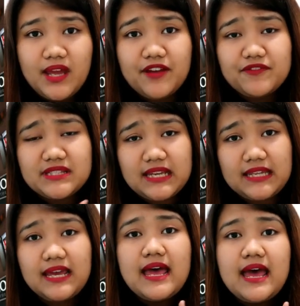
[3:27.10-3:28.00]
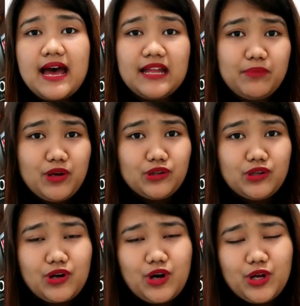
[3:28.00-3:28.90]
I've stayed at
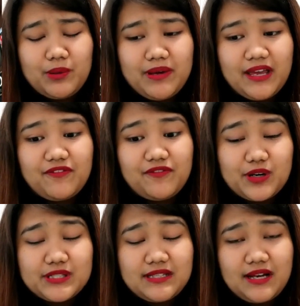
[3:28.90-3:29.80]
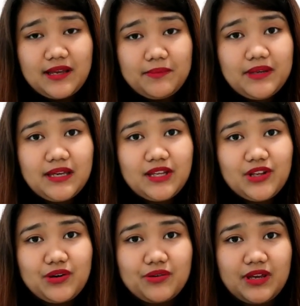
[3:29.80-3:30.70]
Myeongdong on my first time
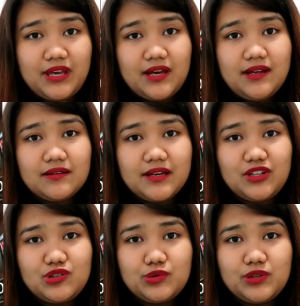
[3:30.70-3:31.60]
in Korea in